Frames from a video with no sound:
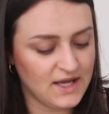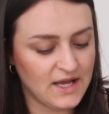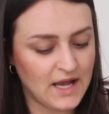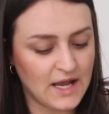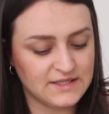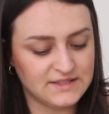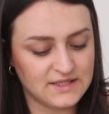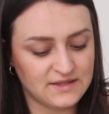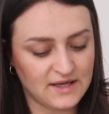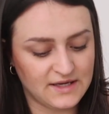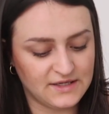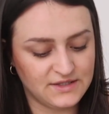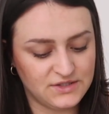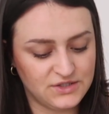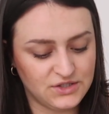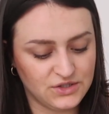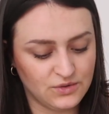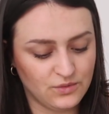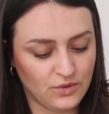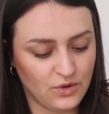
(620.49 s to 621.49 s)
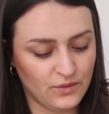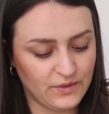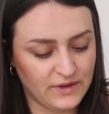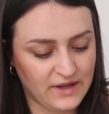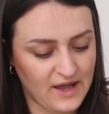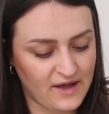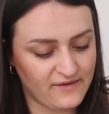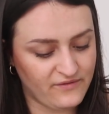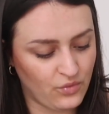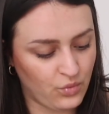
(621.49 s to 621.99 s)
is that they do only
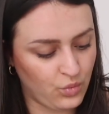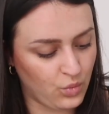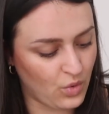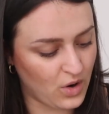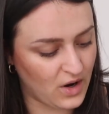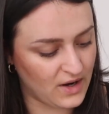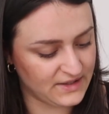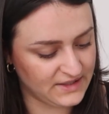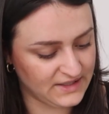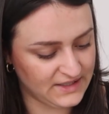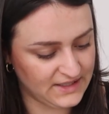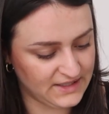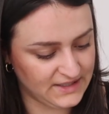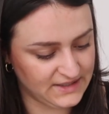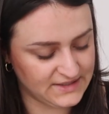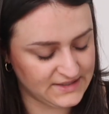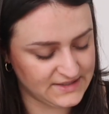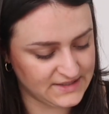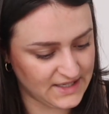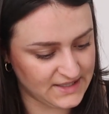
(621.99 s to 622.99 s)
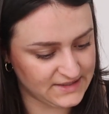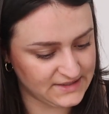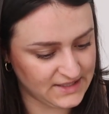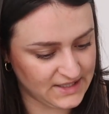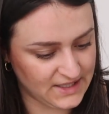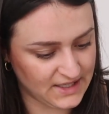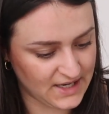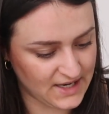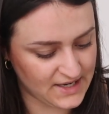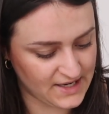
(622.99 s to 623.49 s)
have one heat
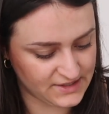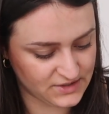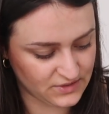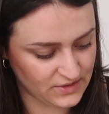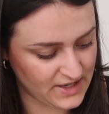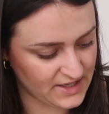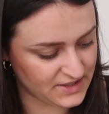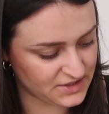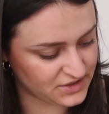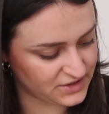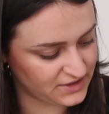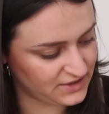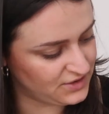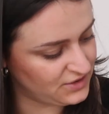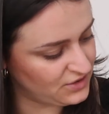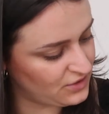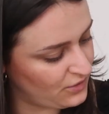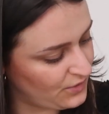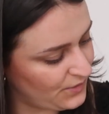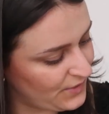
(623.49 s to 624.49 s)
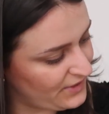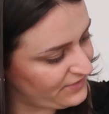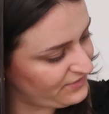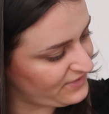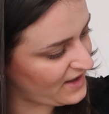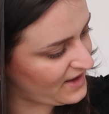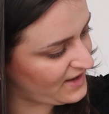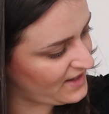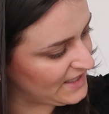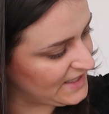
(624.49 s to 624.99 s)
setting, and I don't actually know what
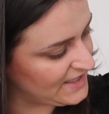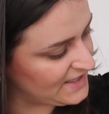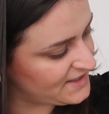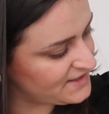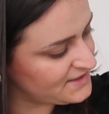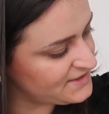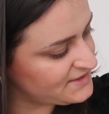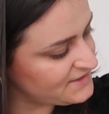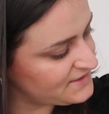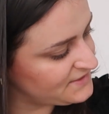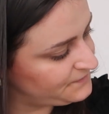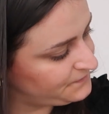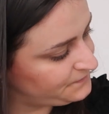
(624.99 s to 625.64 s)
that is.